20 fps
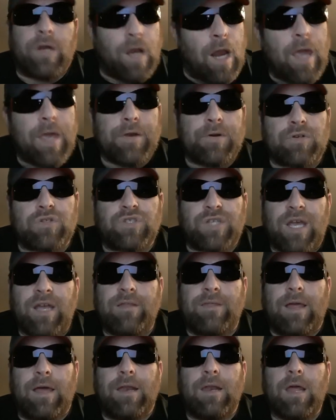and I
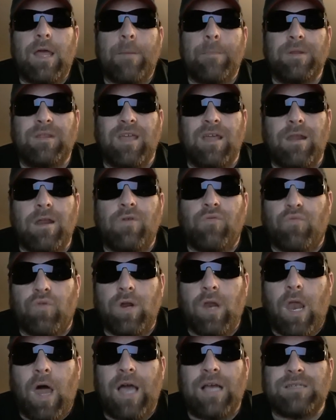understand that, but they didn't
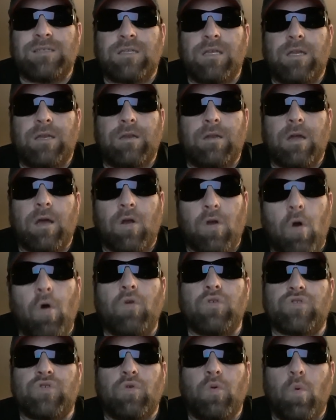realize that a
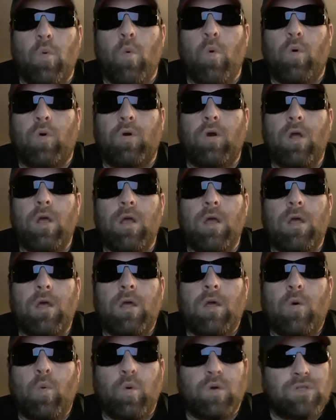cultural war
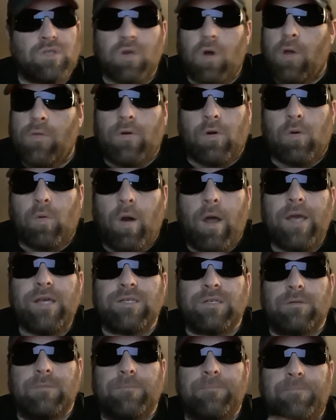was on the horizon.